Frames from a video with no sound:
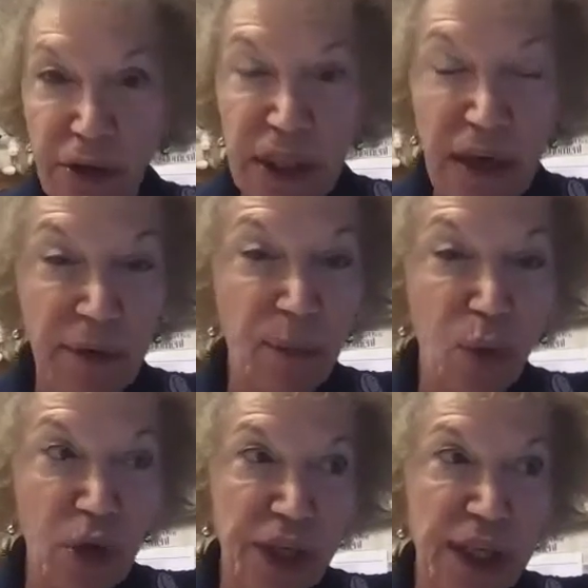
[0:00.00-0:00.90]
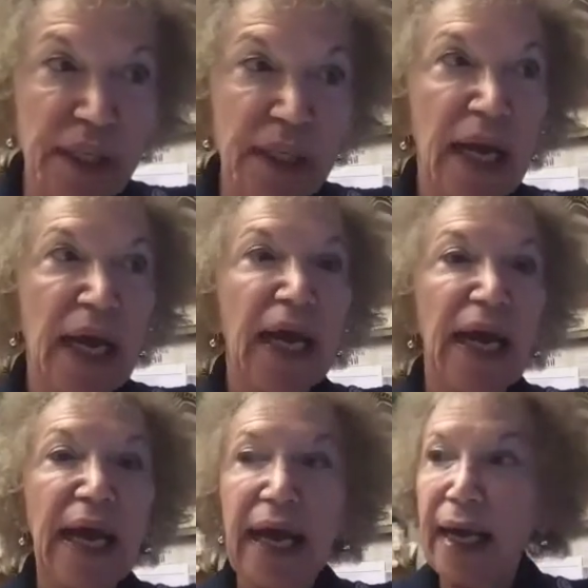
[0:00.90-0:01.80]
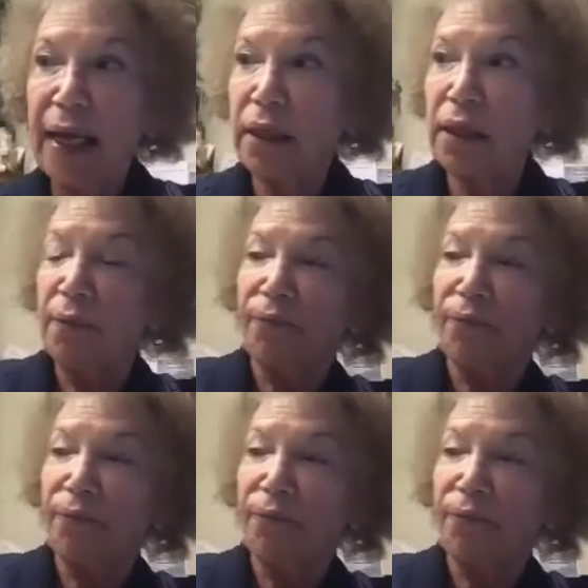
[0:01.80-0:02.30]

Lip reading: Stephen Porges. And